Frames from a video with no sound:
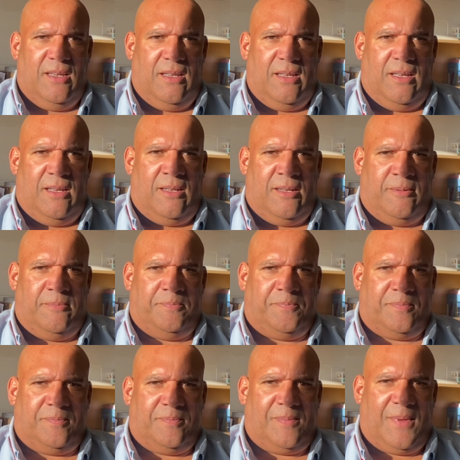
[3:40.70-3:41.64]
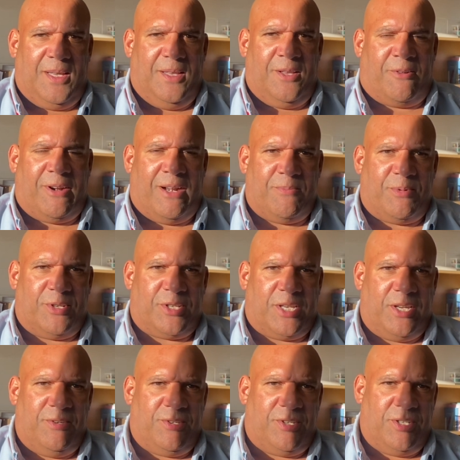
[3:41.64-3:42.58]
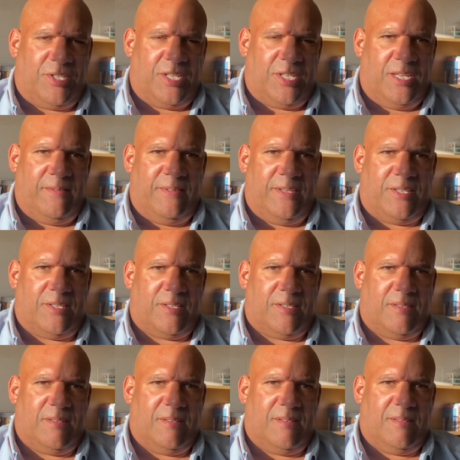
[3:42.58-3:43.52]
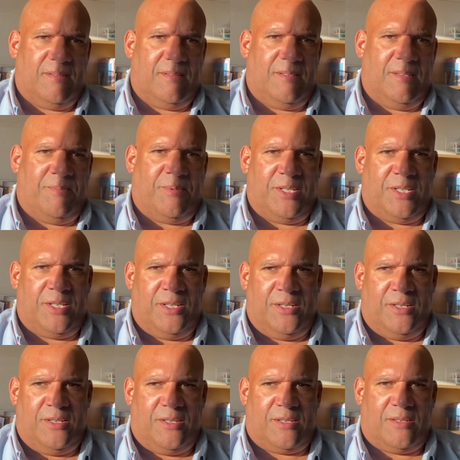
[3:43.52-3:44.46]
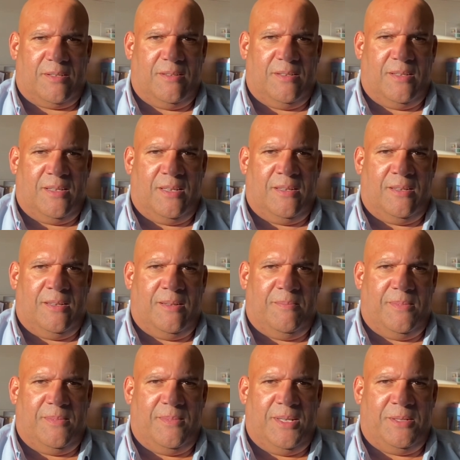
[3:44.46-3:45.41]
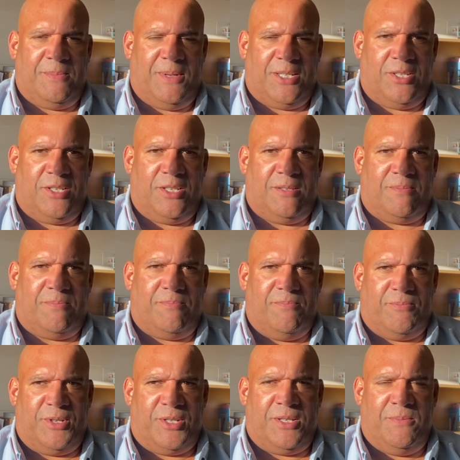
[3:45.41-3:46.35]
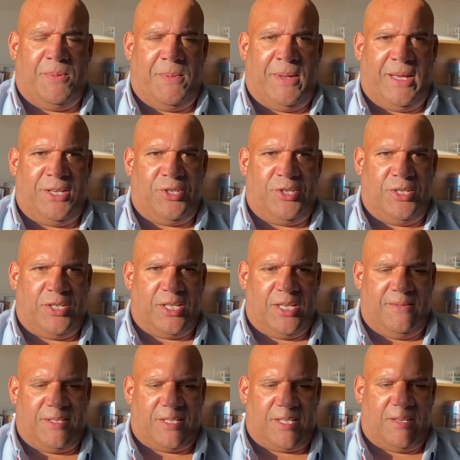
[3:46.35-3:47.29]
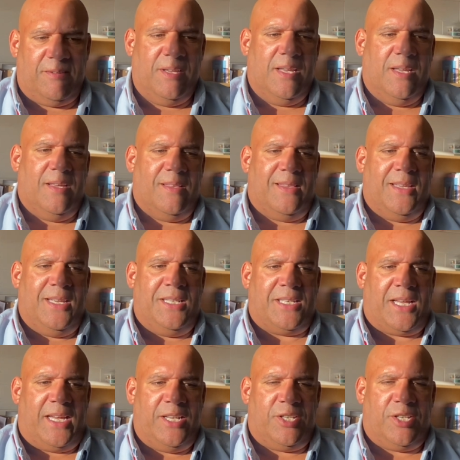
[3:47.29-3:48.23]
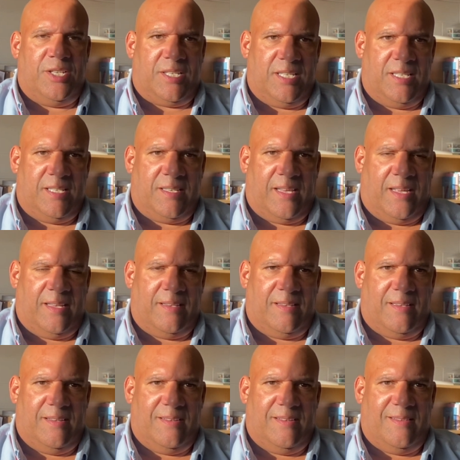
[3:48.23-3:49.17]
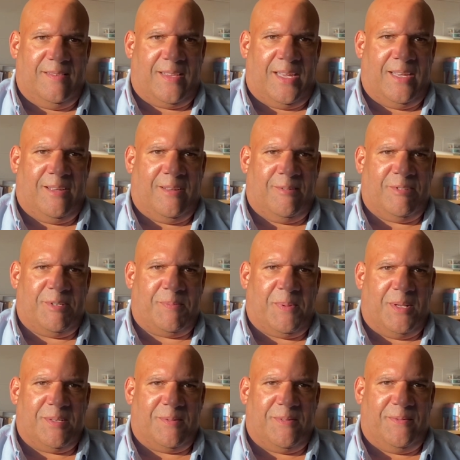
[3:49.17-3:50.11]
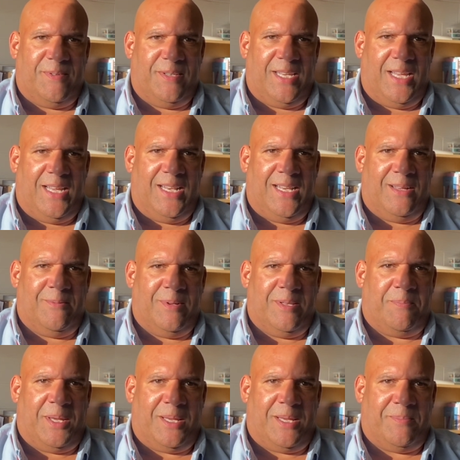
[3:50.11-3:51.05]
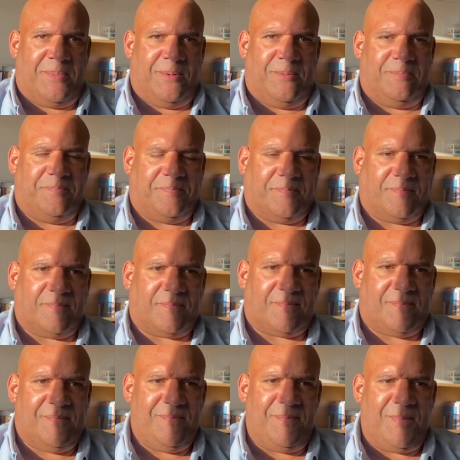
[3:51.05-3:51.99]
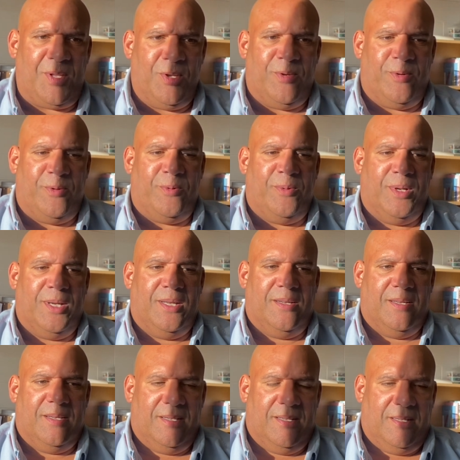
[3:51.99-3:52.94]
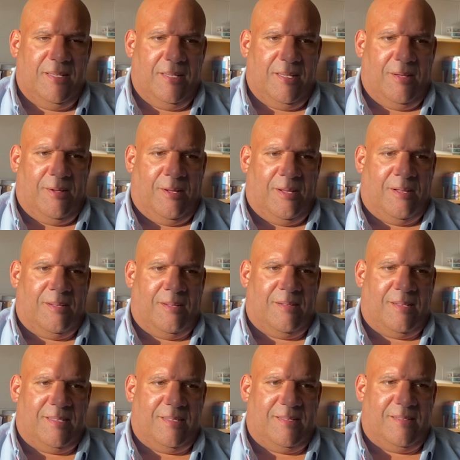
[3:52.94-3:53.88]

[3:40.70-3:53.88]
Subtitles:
the Crown Prosecution Service, the prisons, His Majesty's Prison and Probation Service. So these agencies then, they are responsible for dealing with people who are